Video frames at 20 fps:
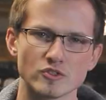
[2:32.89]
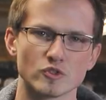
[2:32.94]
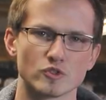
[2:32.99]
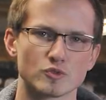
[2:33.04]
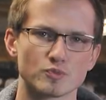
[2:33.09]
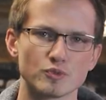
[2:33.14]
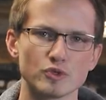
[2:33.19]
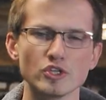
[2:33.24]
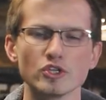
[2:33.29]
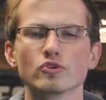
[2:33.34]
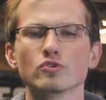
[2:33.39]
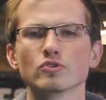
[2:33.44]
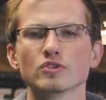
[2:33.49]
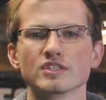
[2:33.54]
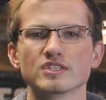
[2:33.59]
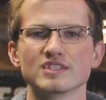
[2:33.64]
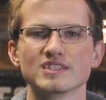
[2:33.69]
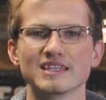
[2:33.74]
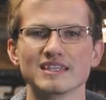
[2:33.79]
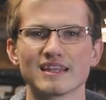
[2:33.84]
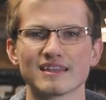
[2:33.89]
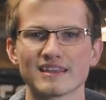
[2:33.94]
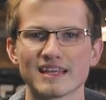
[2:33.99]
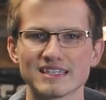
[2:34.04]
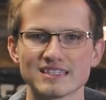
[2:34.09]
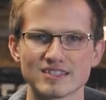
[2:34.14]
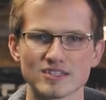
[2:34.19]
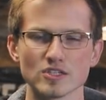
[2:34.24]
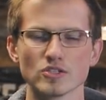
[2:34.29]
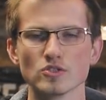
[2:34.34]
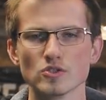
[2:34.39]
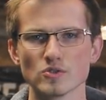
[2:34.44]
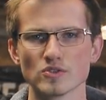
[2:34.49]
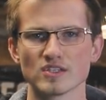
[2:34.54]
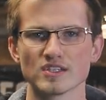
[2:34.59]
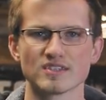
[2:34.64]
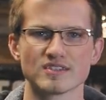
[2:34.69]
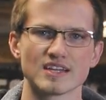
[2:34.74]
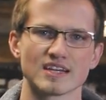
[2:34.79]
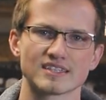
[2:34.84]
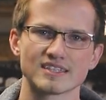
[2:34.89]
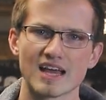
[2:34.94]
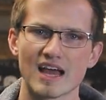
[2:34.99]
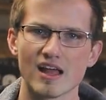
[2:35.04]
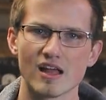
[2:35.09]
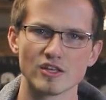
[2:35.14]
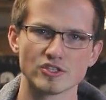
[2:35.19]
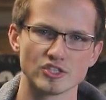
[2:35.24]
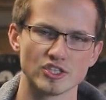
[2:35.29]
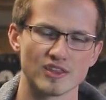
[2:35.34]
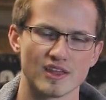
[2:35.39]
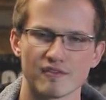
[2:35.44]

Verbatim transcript: So it's pretty cool to see that they still use this technology.